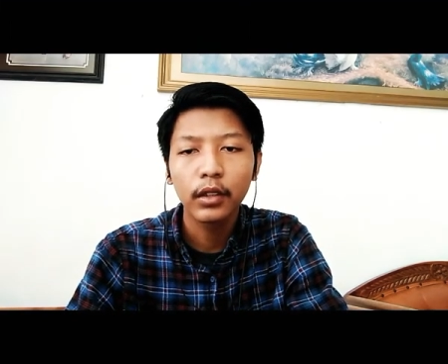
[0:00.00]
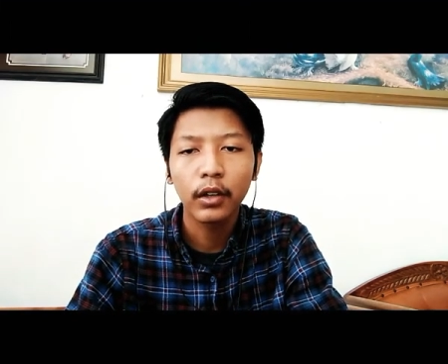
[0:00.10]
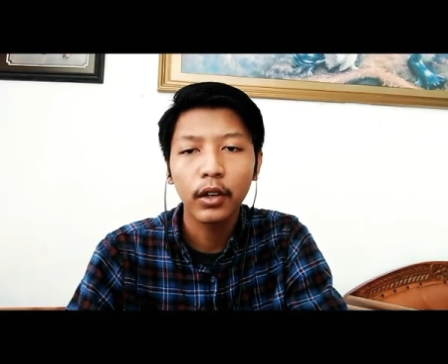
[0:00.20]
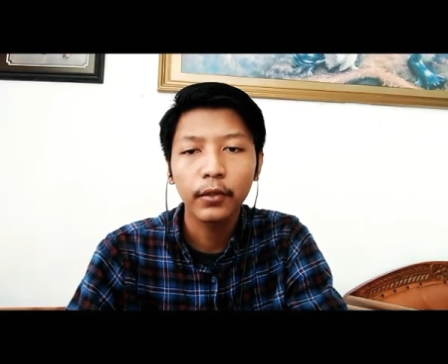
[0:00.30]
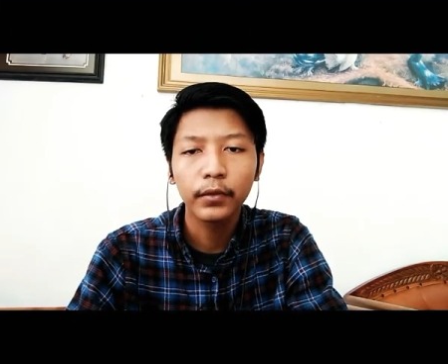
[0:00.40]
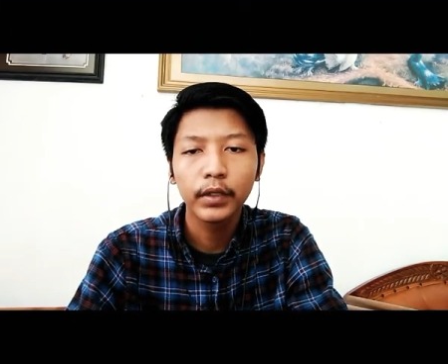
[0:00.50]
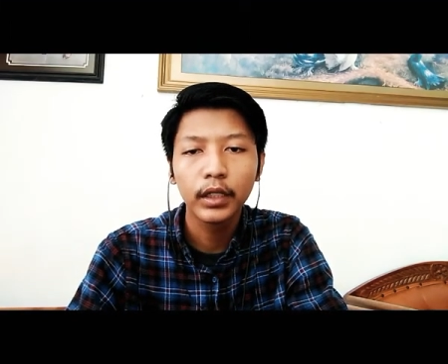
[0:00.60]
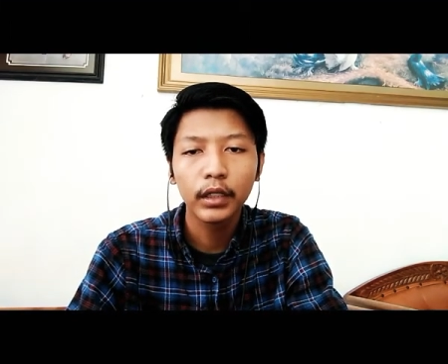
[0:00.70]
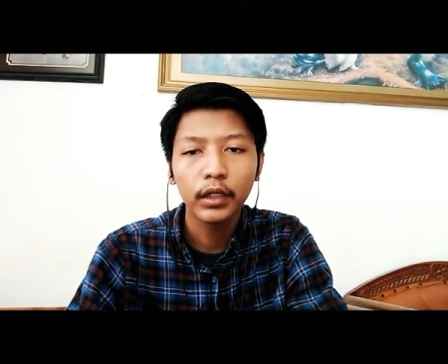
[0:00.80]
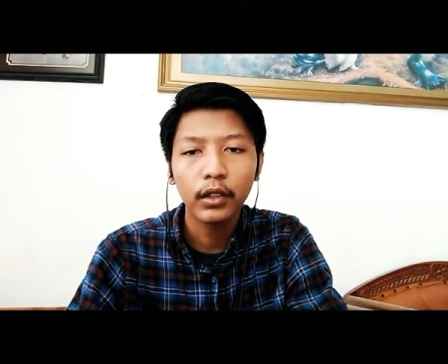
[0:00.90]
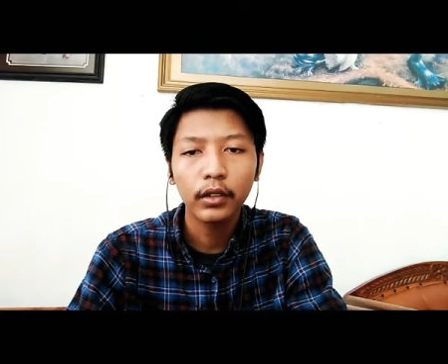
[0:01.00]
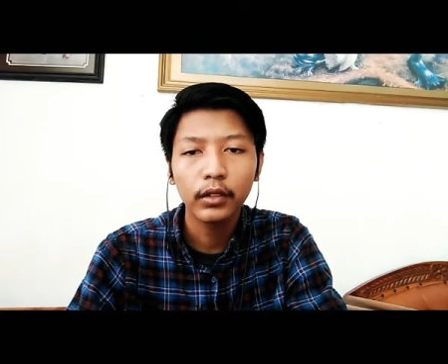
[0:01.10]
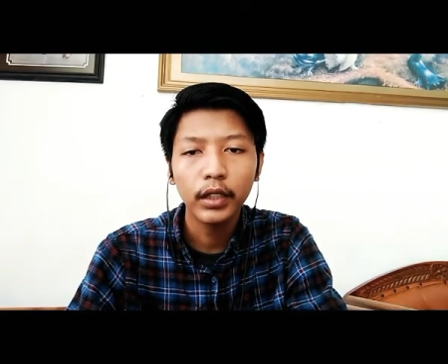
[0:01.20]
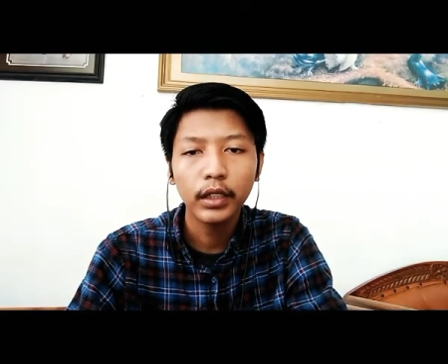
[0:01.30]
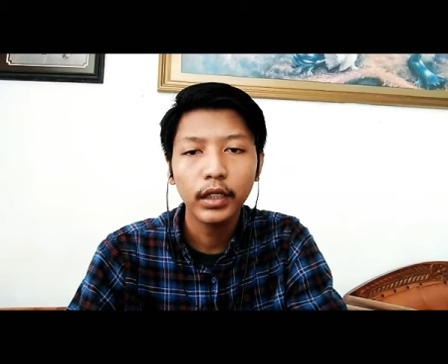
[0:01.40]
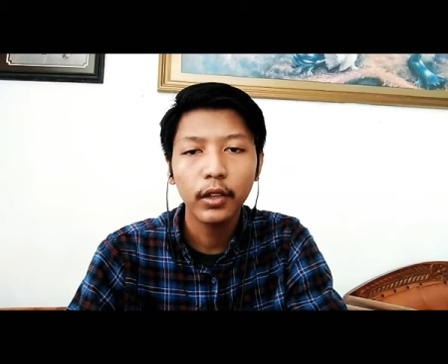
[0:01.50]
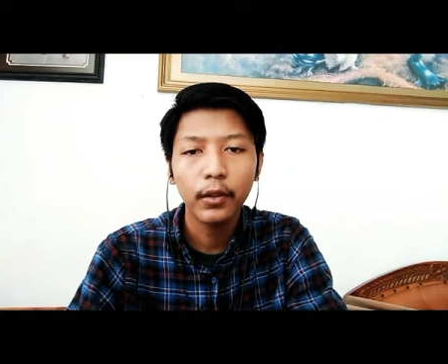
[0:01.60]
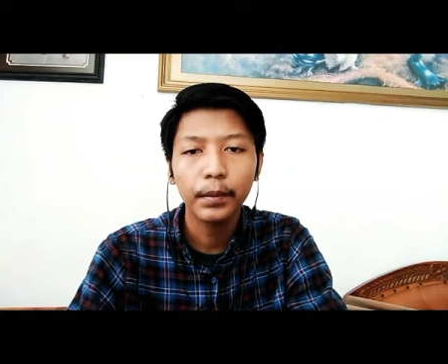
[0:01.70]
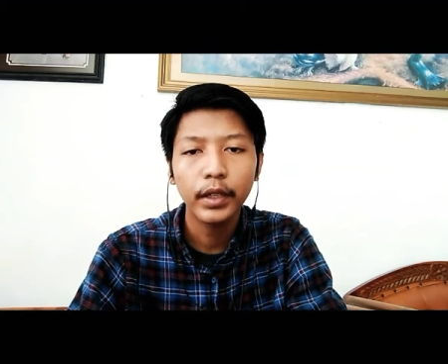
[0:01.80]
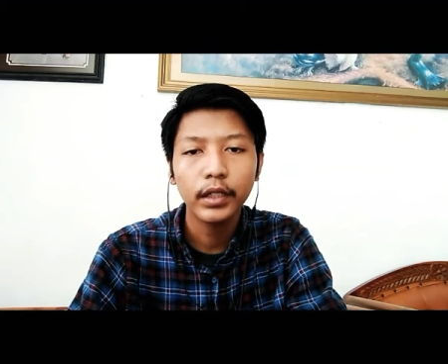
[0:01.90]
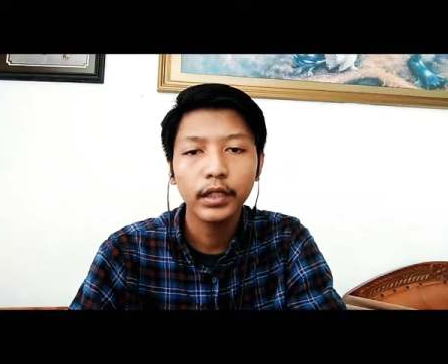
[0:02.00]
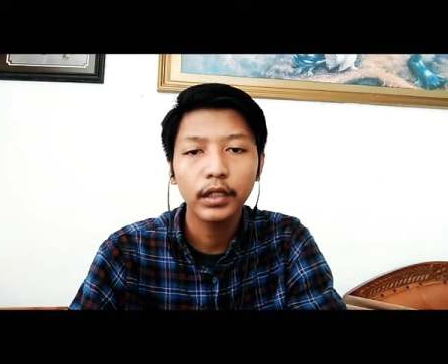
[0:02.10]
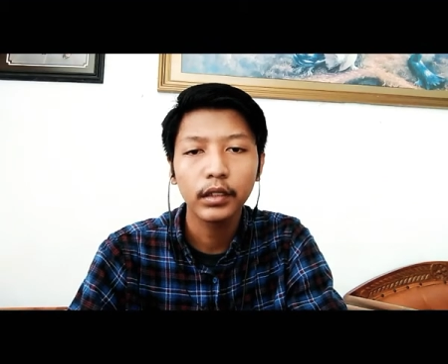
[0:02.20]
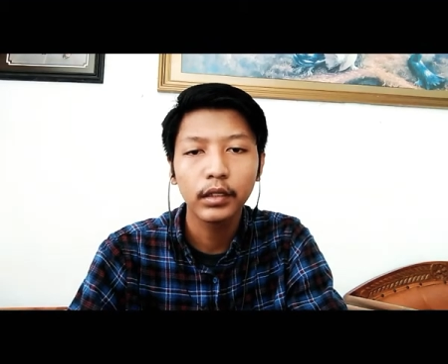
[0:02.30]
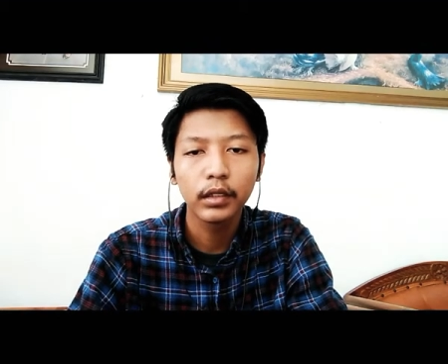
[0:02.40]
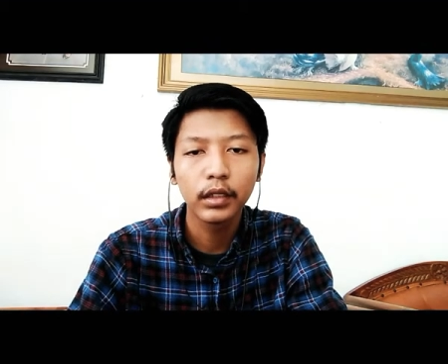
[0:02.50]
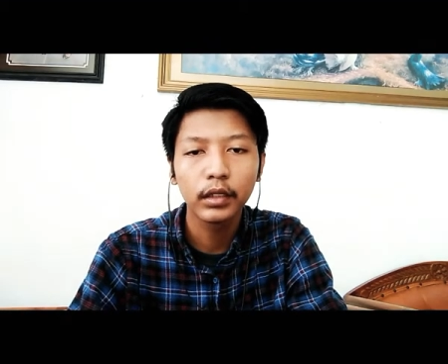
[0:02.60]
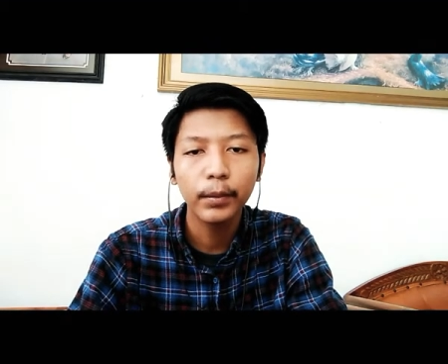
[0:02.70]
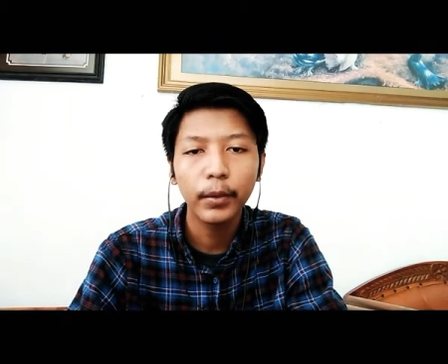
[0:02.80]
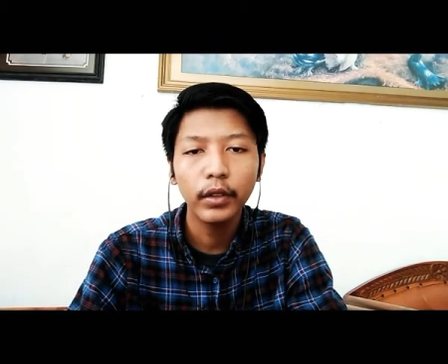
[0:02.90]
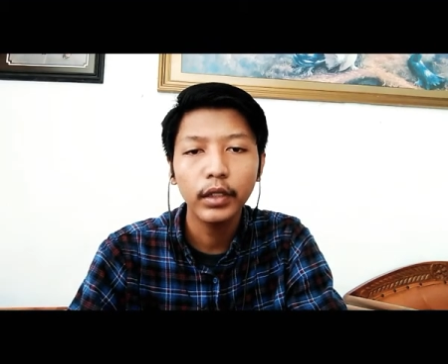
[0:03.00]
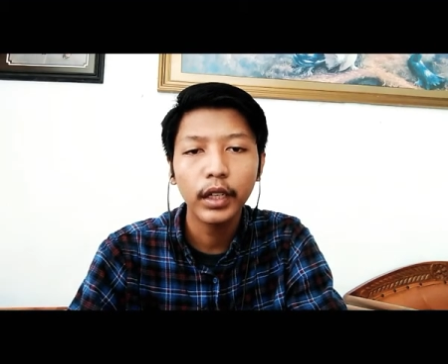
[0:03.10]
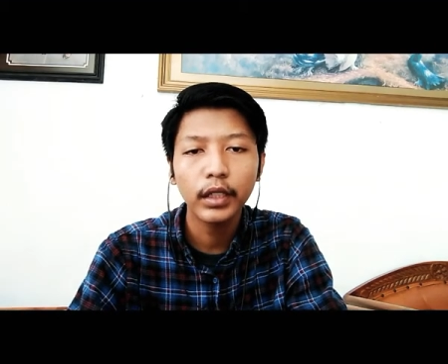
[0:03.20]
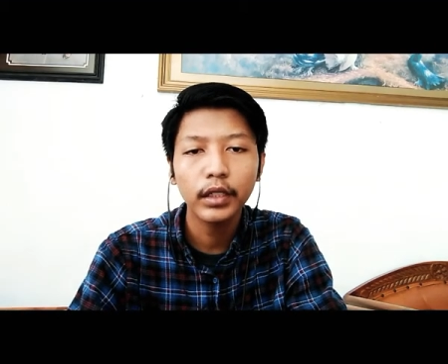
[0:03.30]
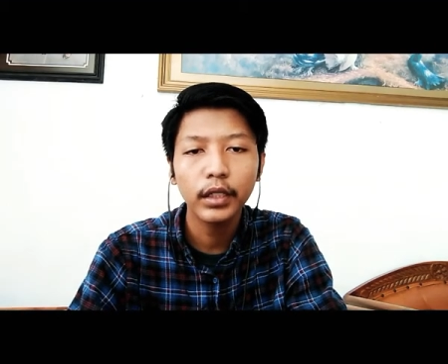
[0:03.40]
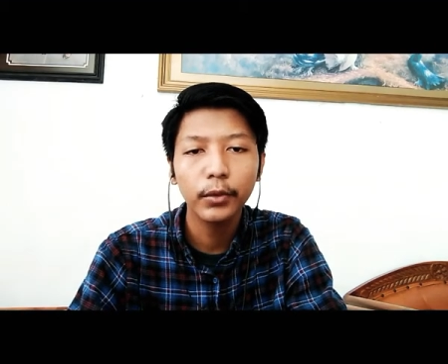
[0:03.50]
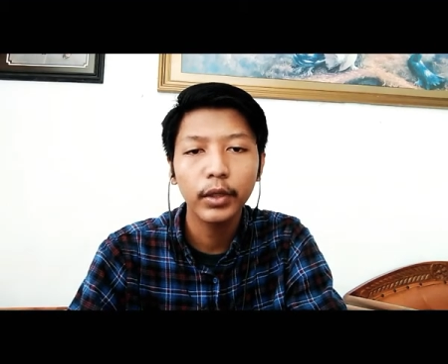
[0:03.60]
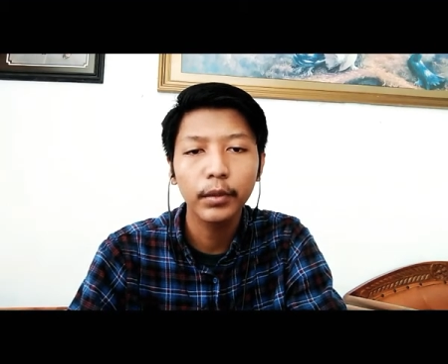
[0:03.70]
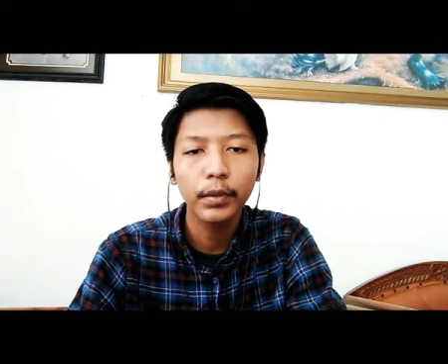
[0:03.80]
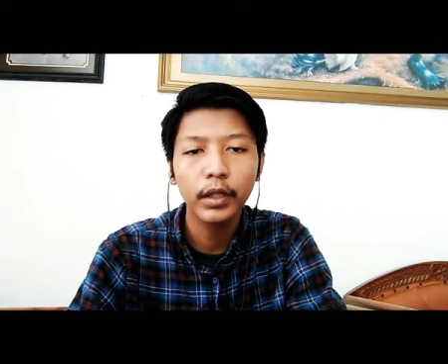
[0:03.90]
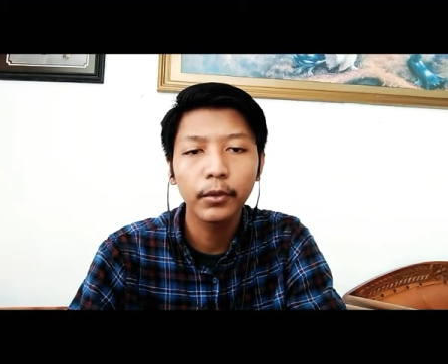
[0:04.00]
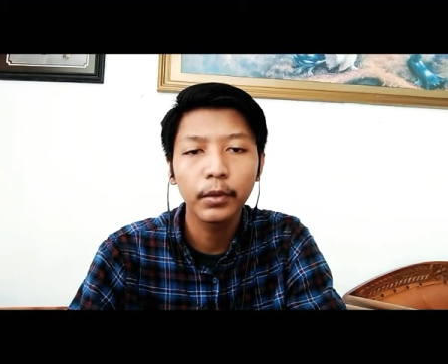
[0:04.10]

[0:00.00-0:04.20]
of the concreting operation, the temporary casing will be